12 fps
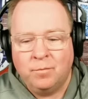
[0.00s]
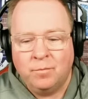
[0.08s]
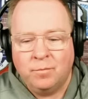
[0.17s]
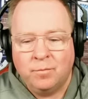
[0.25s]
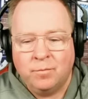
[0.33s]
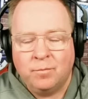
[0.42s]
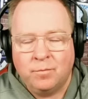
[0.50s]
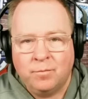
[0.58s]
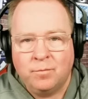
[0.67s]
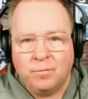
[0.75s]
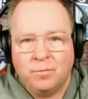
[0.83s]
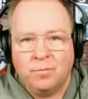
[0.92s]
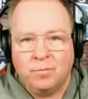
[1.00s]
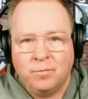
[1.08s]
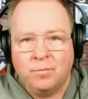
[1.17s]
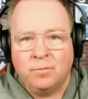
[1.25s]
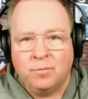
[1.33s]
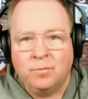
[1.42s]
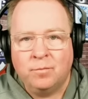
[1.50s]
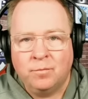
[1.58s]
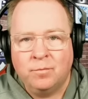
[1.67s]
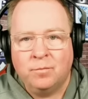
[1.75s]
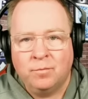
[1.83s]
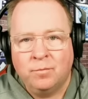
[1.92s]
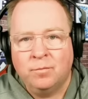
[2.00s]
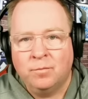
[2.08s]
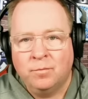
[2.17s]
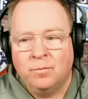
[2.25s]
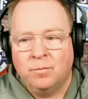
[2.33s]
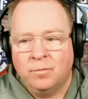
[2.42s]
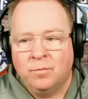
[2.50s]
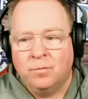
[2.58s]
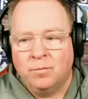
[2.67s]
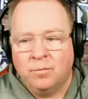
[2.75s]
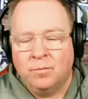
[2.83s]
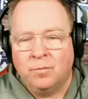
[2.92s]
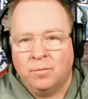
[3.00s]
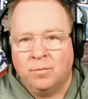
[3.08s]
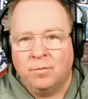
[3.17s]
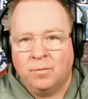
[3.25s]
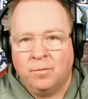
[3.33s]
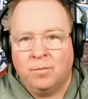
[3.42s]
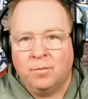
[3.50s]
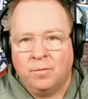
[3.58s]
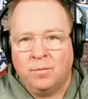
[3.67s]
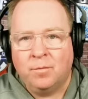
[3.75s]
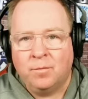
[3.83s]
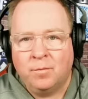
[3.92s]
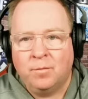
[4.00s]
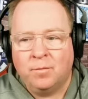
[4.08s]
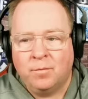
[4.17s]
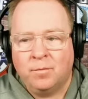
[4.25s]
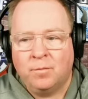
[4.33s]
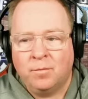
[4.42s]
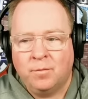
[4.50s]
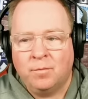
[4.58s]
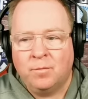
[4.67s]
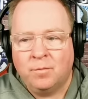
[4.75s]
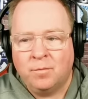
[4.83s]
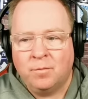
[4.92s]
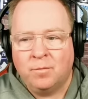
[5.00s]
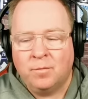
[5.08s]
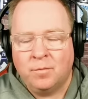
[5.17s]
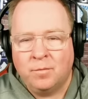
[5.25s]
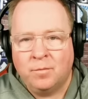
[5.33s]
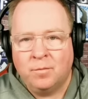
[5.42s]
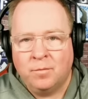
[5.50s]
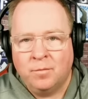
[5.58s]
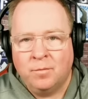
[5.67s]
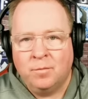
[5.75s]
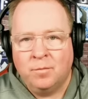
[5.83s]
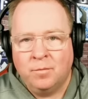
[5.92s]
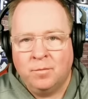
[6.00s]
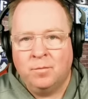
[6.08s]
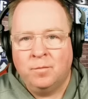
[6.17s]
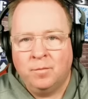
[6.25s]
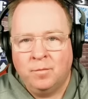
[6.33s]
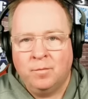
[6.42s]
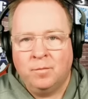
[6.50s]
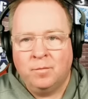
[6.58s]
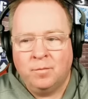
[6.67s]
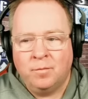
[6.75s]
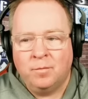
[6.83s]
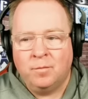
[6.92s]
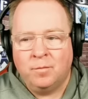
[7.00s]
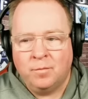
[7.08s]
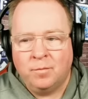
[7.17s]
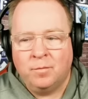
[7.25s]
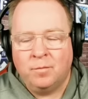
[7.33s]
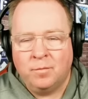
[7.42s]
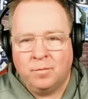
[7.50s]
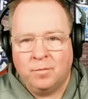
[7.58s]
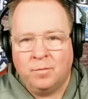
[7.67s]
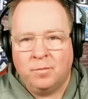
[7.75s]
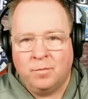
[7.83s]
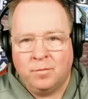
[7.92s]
[no speech]